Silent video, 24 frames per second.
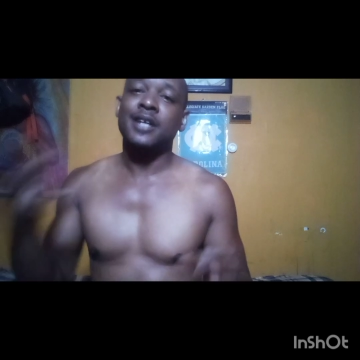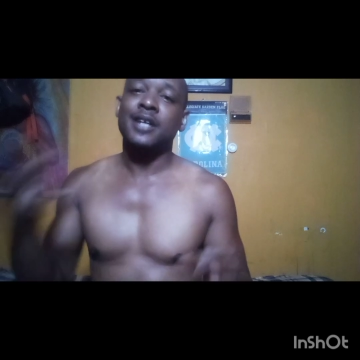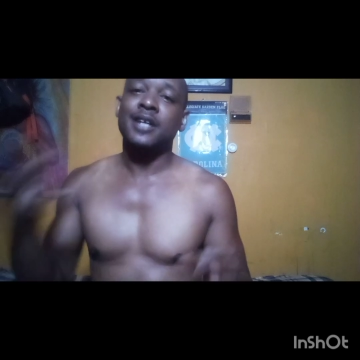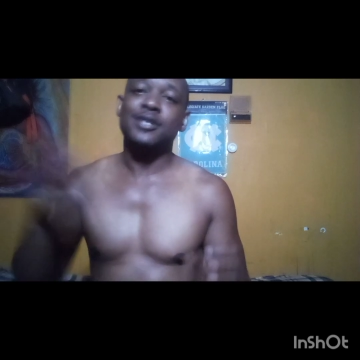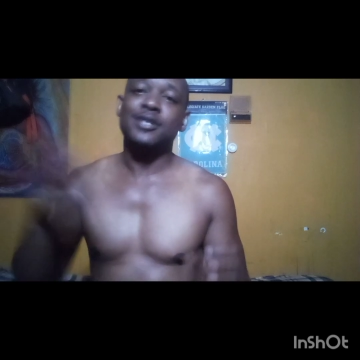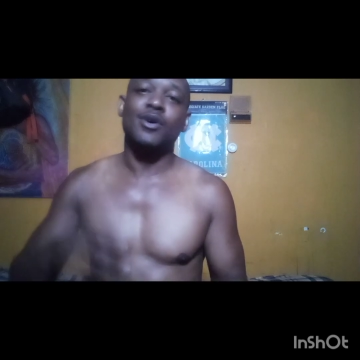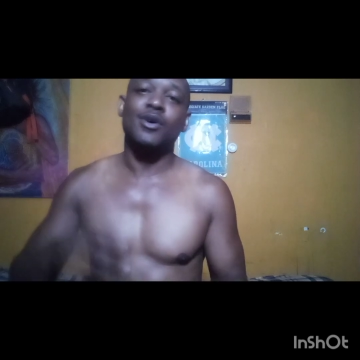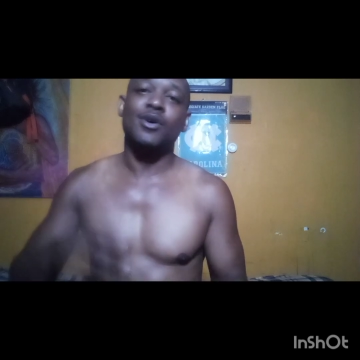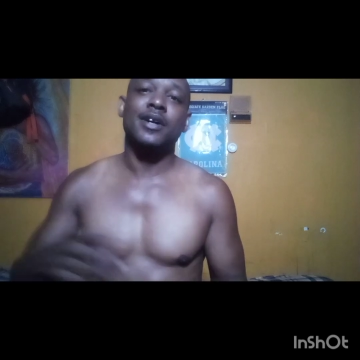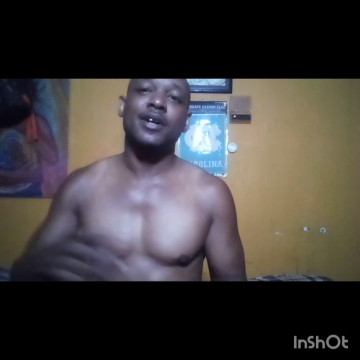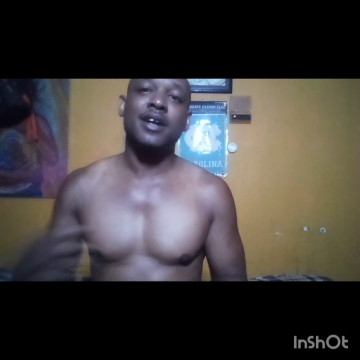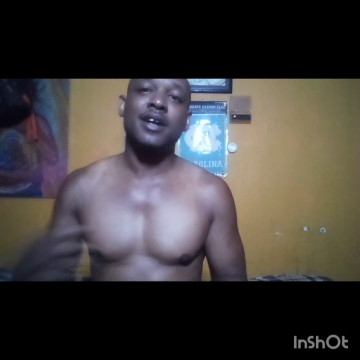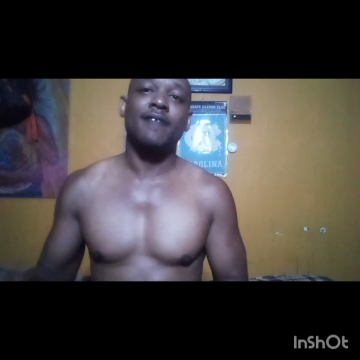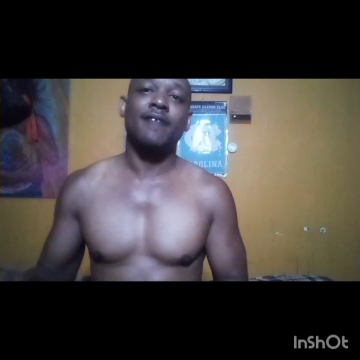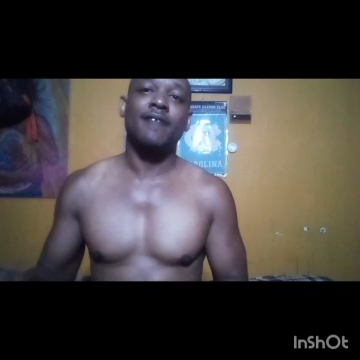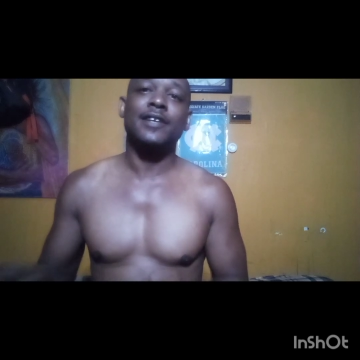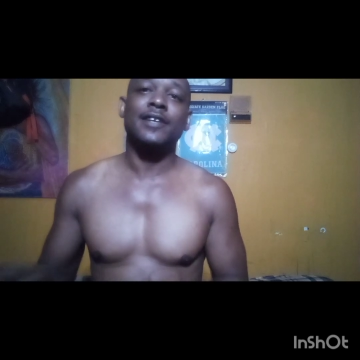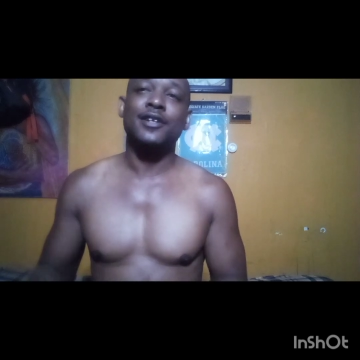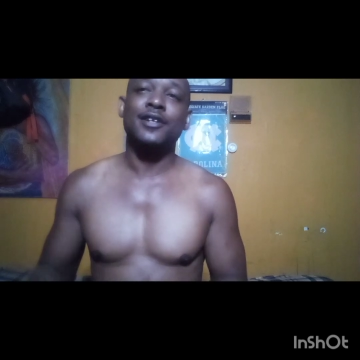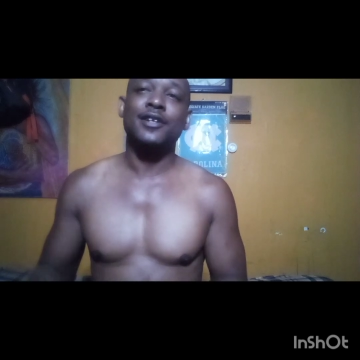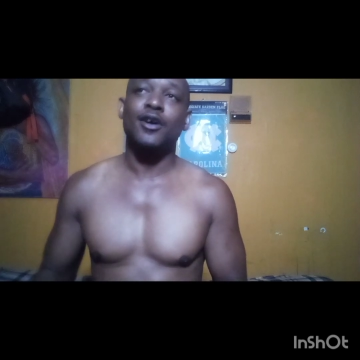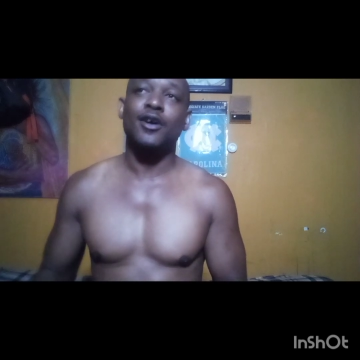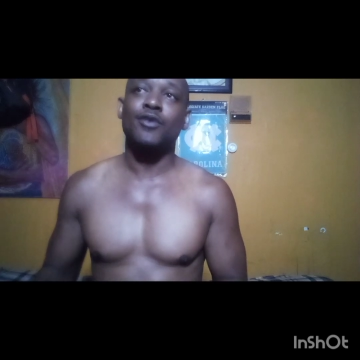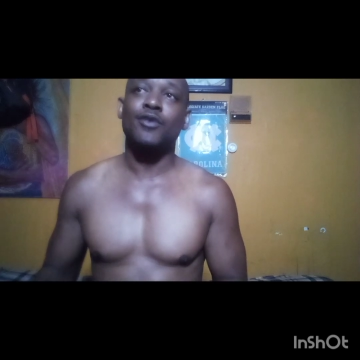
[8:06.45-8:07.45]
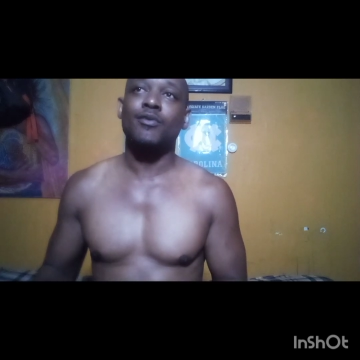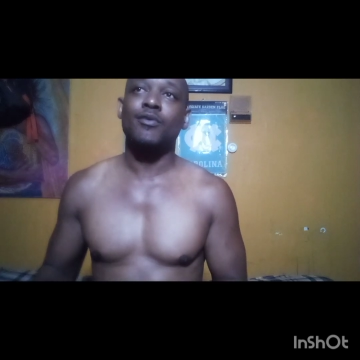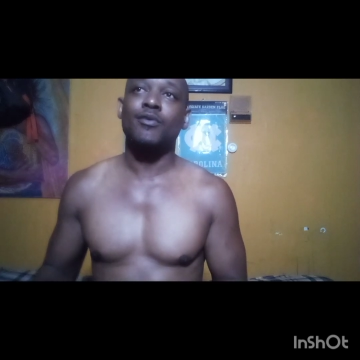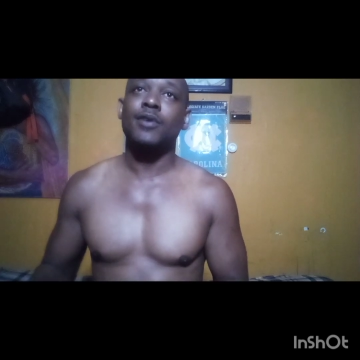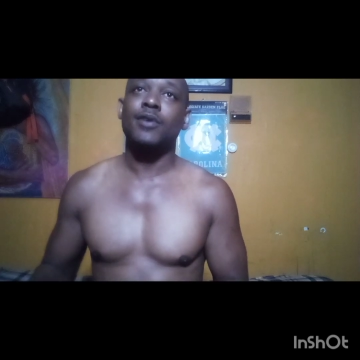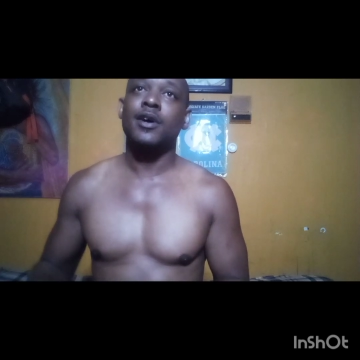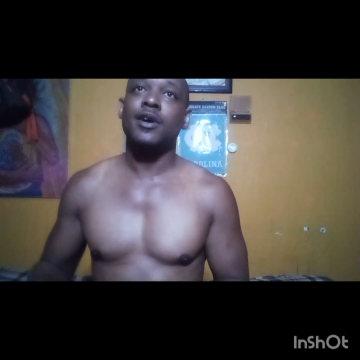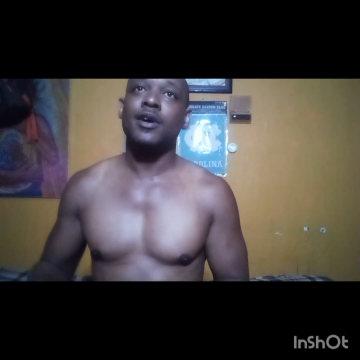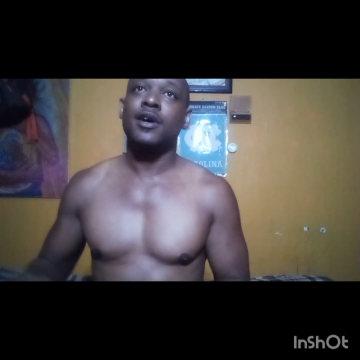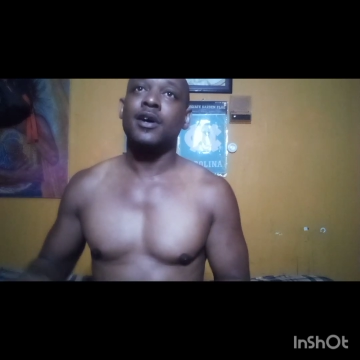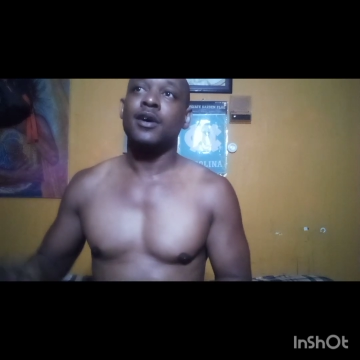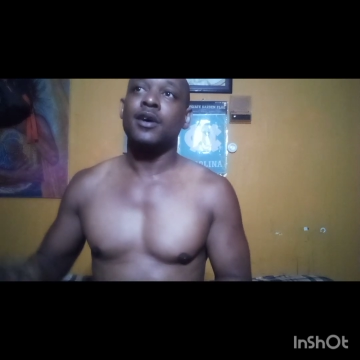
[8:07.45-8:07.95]
you'll never
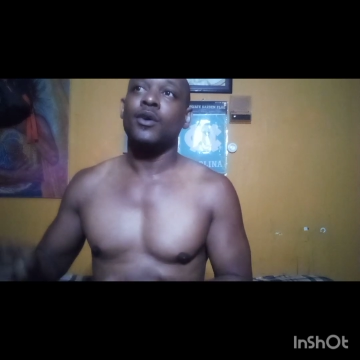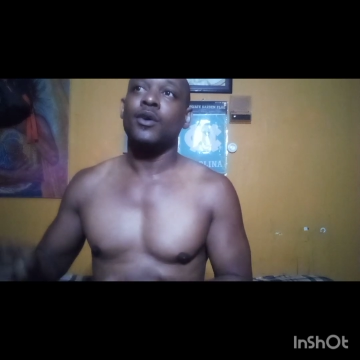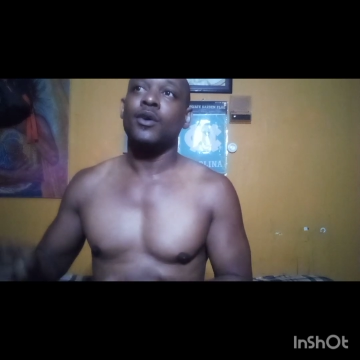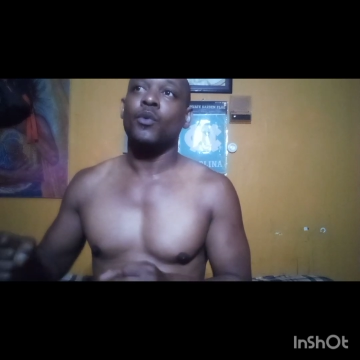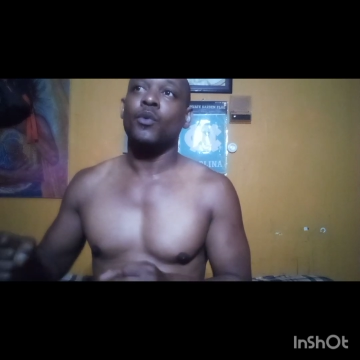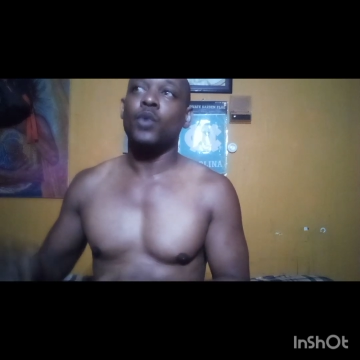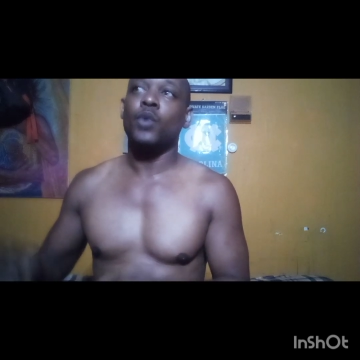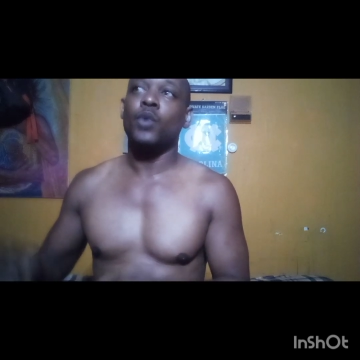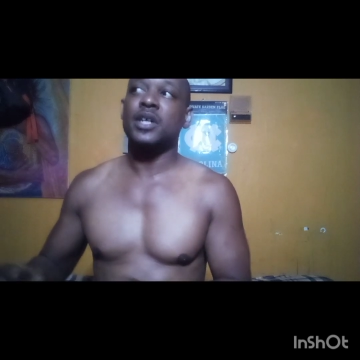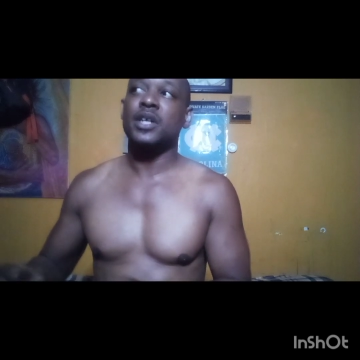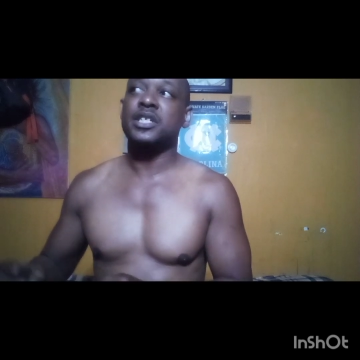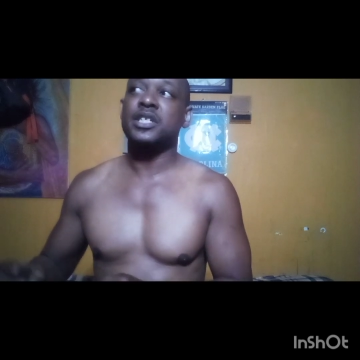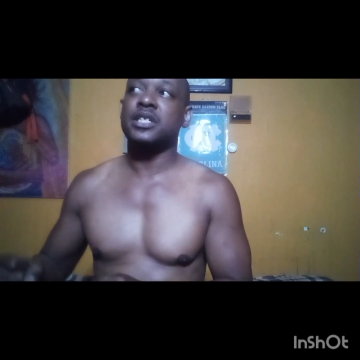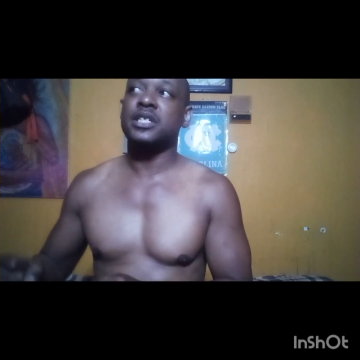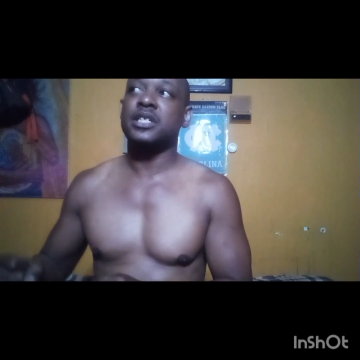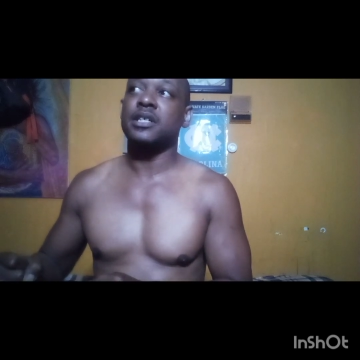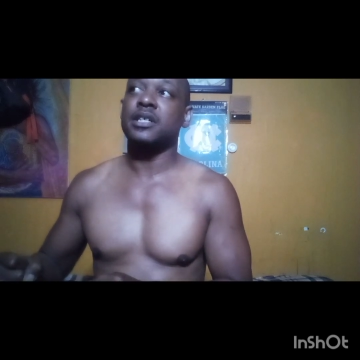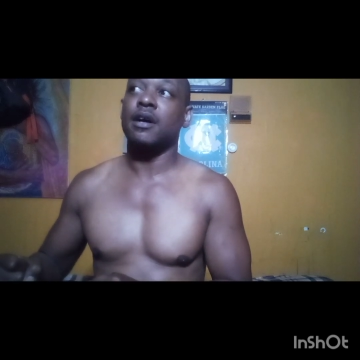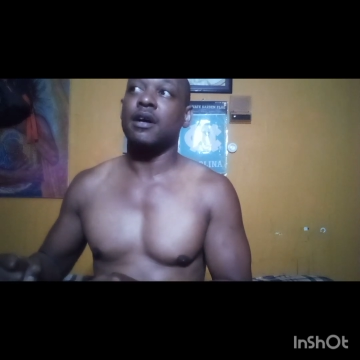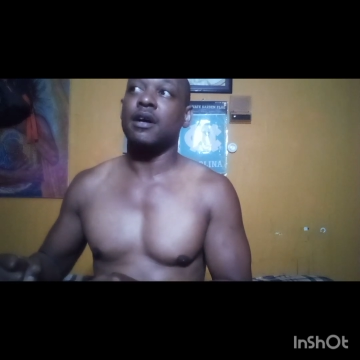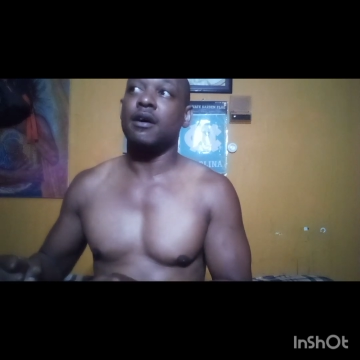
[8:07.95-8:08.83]
know what's.